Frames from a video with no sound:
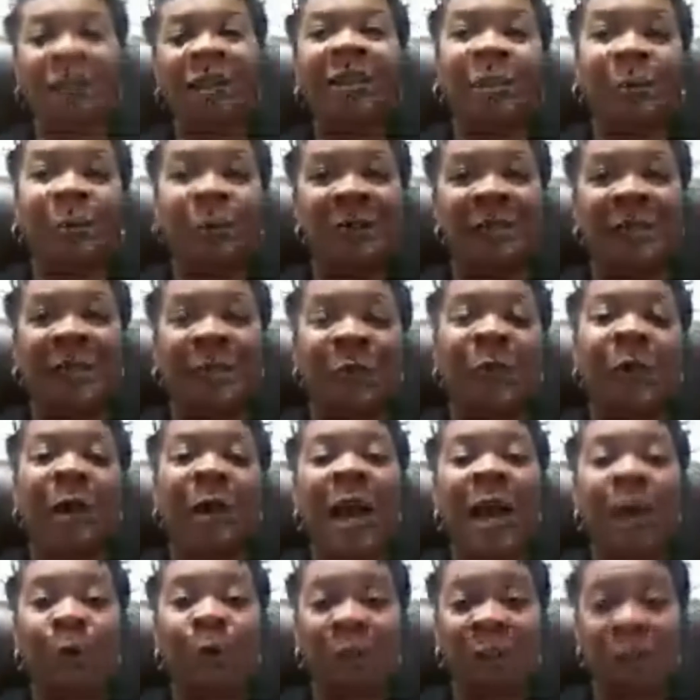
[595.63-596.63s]
to them and we say,
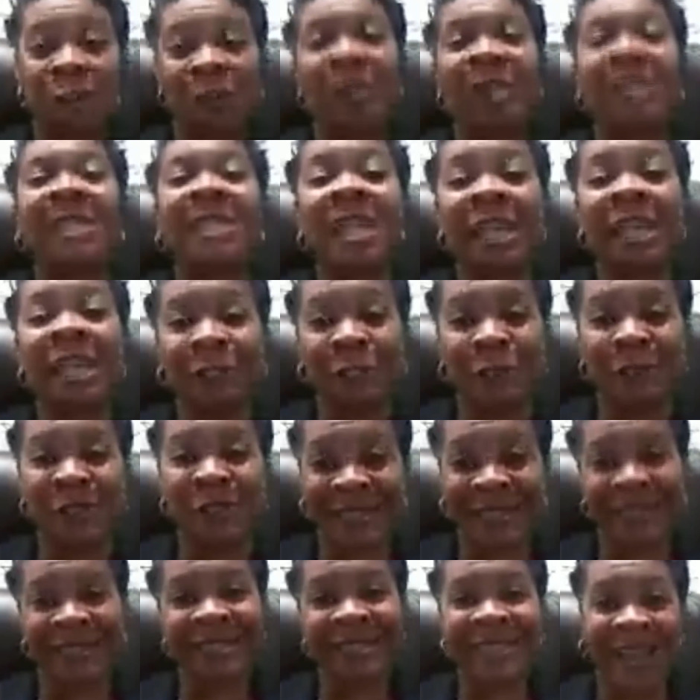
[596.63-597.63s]
I wish you continued
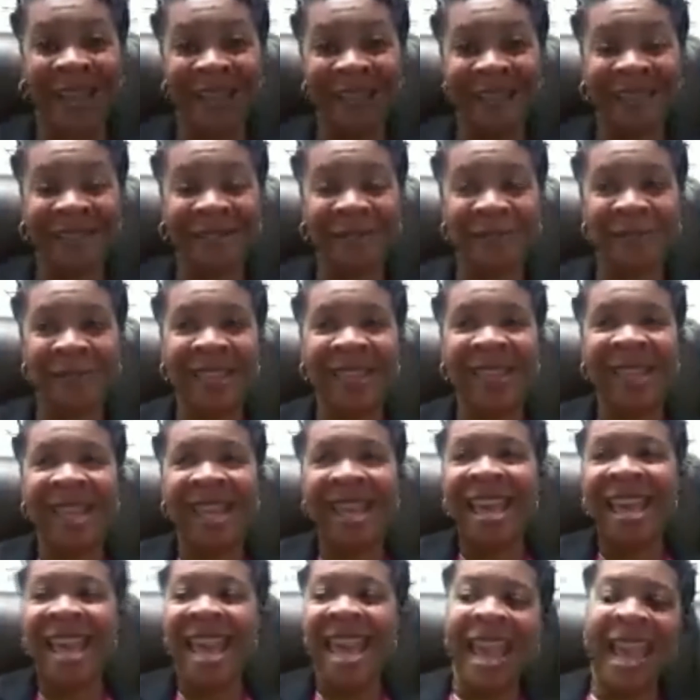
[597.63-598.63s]
success.
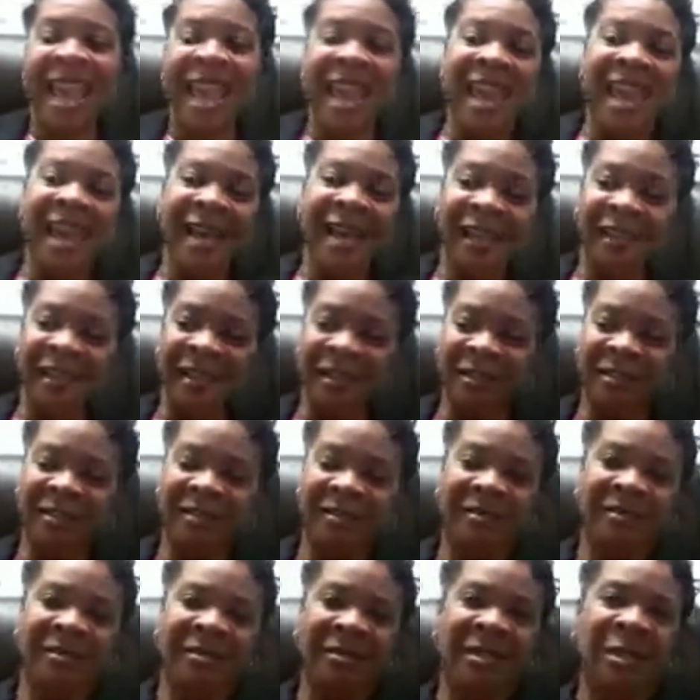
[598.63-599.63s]
And
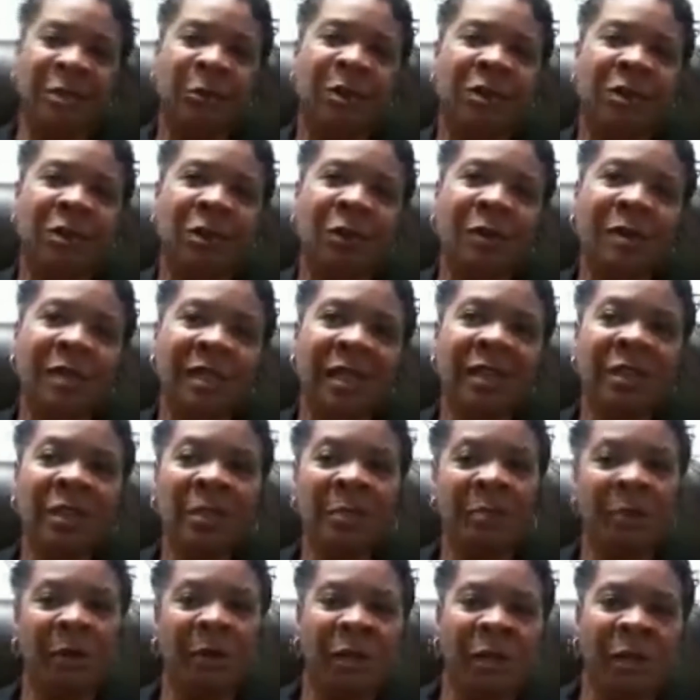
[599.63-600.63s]
so the students get
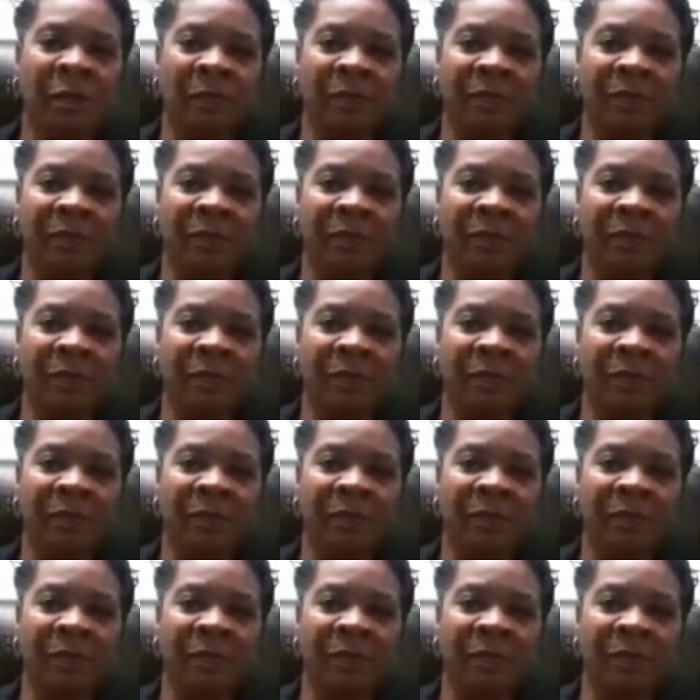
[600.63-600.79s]
the book,